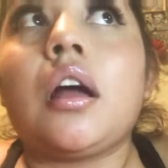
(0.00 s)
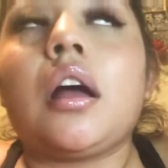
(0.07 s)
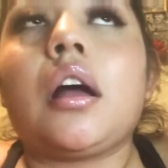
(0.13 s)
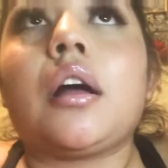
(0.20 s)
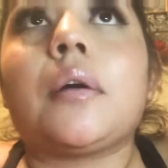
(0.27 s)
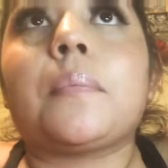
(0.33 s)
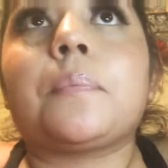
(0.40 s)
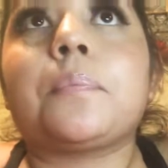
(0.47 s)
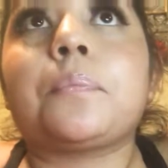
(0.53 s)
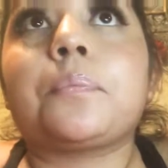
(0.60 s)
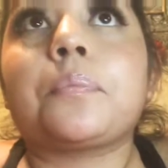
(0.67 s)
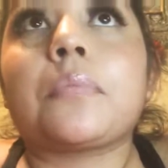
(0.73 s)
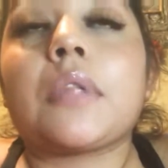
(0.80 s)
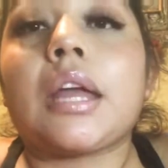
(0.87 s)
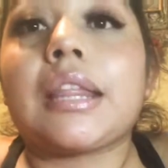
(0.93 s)
um,
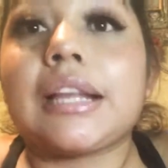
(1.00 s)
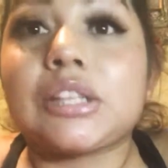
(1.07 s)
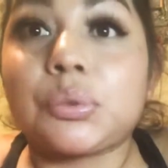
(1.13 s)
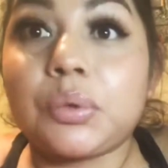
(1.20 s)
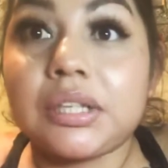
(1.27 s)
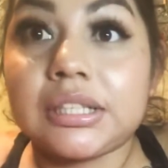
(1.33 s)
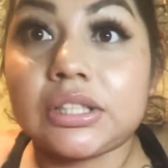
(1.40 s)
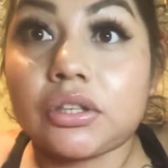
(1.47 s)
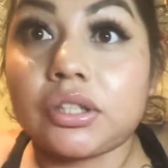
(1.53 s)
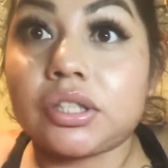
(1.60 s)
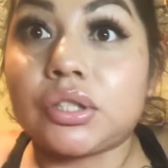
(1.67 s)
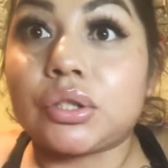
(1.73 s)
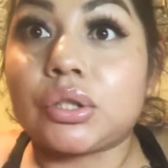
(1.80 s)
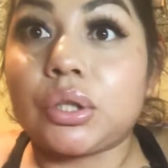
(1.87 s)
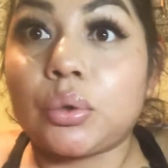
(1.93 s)
that's when it started
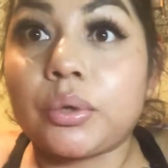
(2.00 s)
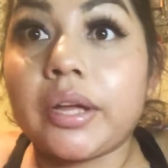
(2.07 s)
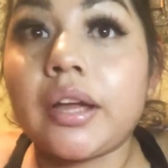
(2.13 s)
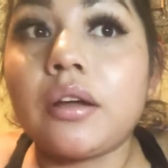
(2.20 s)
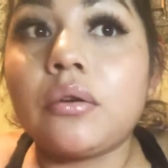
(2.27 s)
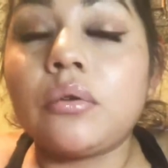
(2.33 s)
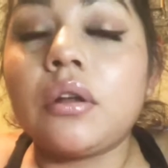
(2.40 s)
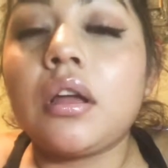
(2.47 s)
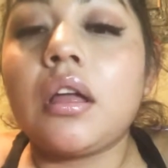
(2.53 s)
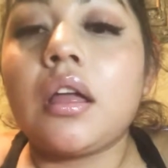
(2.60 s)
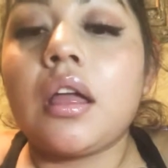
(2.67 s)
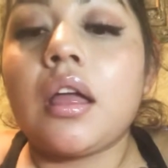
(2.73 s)
to slow down.